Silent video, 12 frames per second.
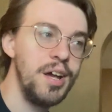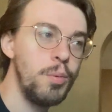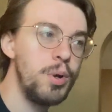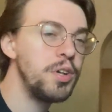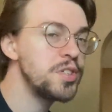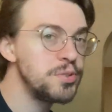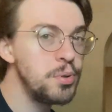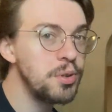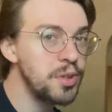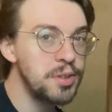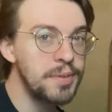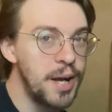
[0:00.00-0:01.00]
When you're just
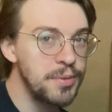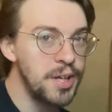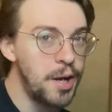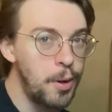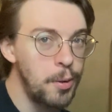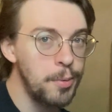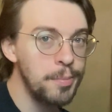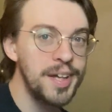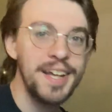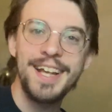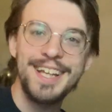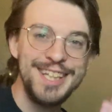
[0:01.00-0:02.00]
noodling around at home,
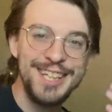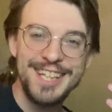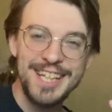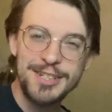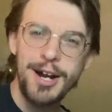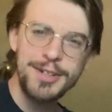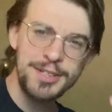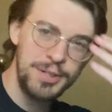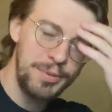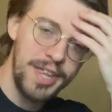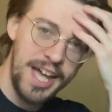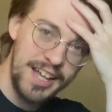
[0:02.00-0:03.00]
it's hard to
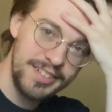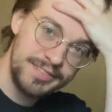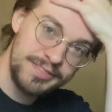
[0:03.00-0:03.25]
do that.